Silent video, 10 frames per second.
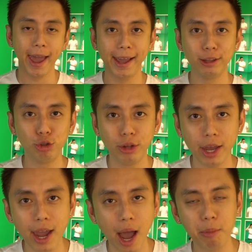And
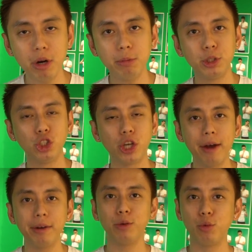today, I'm going to be
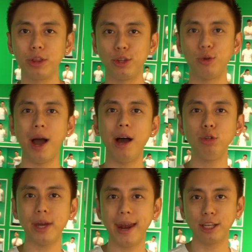sharing with you how
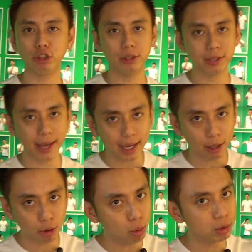you can actually
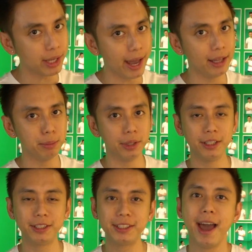take those
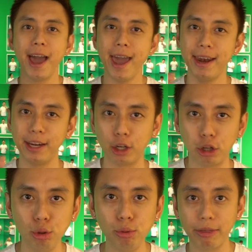elements and
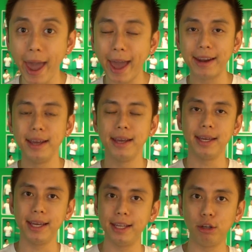include that
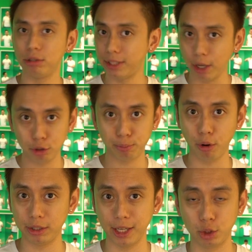in your sales
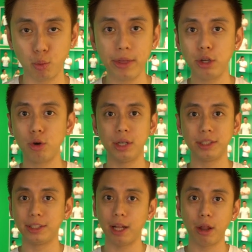process. Whether you want
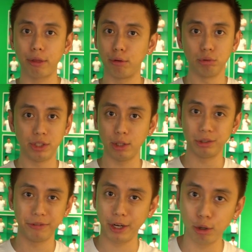to sell through
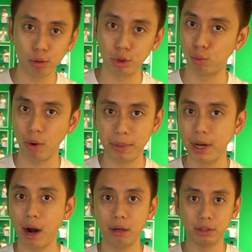sales videos,
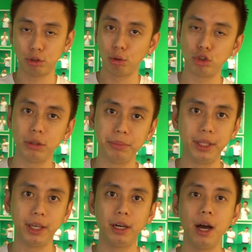webinars, social
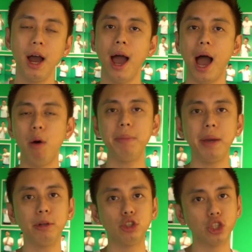media, I want to
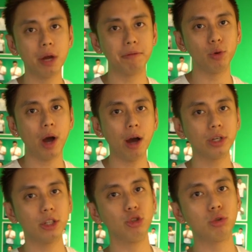be able to share with you how
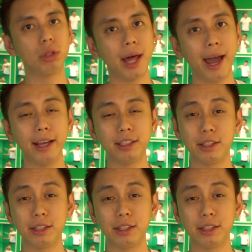you can utilize